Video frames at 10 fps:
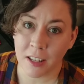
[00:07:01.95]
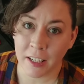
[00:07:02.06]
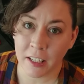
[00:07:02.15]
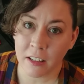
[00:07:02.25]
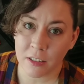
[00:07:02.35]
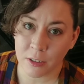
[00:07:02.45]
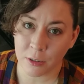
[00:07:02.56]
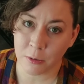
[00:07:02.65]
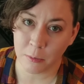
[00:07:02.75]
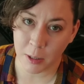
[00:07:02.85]
to like it,
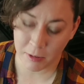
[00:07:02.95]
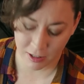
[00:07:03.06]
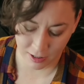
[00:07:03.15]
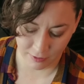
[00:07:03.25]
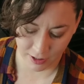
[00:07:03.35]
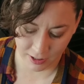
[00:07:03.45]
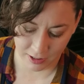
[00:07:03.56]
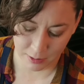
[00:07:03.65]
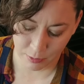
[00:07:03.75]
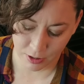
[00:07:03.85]
so maybe not everything
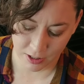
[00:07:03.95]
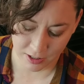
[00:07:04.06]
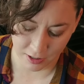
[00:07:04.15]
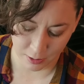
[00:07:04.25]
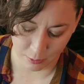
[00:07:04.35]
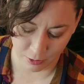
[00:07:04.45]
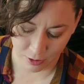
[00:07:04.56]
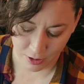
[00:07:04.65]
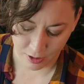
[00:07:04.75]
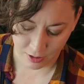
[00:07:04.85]
in this book is terrible.
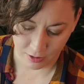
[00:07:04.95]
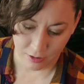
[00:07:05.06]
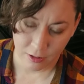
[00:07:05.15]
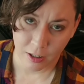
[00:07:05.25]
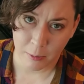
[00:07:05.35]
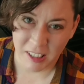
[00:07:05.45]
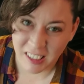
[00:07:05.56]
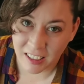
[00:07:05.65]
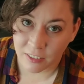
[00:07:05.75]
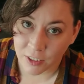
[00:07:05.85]
I mean,
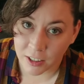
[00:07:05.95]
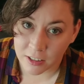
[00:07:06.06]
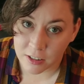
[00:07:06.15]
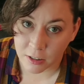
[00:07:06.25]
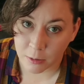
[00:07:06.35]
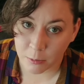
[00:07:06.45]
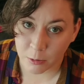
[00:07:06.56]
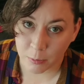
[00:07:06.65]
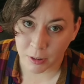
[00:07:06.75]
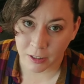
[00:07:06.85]
not everything's
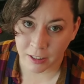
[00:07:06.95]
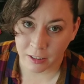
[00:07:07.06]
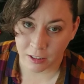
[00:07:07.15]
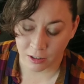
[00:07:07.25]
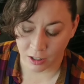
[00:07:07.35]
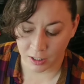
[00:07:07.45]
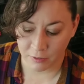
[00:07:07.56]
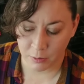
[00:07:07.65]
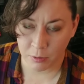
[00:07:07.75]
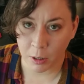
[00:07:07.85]
terrible, but like a lot
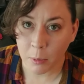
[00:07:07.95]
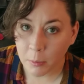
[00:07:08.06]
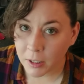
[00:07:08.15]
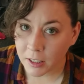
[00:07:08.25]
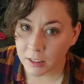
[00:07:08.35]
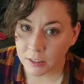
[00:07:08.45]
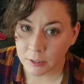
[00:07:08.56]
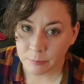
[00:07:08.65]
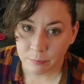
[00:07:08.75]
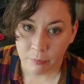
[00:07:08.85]
of it probably
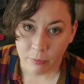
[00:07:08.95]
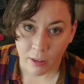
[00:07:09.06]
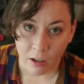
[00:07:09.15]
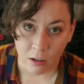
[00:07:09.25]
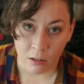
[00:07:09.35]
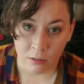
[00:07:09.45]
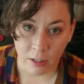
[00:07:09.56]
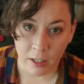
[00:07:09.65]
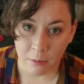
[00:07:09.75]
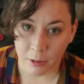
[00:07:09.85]
is.
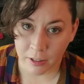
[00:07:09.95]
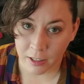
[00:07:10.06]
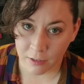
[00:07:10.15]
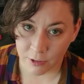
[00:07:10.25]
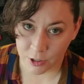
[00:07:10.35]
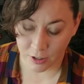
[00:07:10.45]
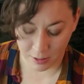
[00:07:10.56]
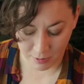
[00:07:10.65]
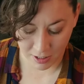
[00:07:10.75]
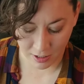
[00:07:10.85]
Alright, well thank you for
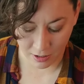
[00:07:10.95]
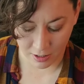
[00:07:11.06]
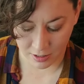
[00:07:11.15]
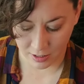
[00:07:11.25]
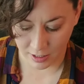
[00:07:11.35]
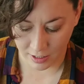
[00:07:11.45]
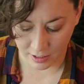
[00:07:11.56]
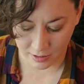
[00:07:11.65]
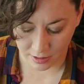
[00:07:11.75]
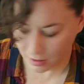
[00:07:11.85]
joining me on
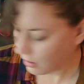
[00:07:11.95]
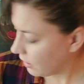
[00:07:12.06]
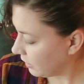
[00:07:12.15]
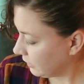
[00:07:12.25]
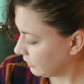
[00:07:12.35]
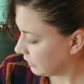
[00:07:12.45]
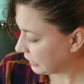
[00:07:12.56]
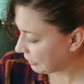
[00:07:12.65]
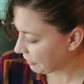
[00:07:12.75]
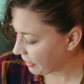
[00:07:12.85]
today's
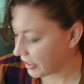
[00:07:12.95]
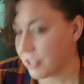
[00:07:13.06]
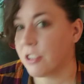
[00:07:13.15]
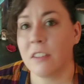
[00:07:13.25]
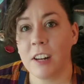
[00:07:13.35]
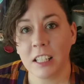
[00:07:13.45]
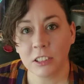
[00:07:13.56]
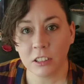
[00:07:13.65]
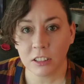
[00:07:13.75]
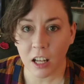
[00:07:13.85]
edition of
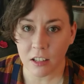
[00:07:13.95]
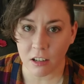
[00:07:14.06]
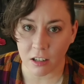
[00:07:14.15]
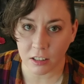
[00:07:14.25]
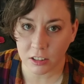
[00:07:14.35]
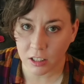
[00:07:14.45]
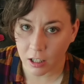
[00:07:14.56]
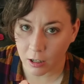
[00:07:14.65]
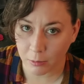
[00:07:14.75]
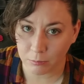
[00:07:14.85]
Hazardous Hot Dogs.
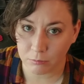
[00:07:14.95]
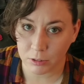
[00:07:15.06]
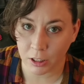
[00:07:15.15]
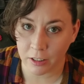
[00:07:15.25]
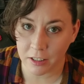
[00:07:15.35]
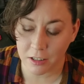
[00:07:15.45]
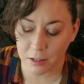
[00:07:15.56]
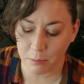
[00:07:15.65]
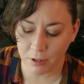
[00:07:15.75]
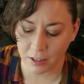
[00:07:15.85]
Sorry to
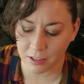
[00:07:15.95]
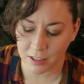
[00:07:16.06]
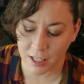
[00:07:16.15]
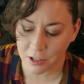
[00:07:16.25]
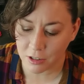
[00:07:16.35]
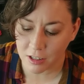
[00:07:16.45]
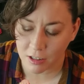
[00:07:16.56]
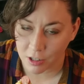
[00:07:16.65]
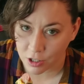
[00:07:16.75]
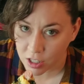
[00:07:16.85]
disappoint, this is actually
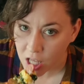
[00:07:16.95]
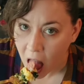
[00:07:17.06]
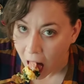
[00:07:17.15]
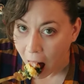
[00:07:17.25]
delicious.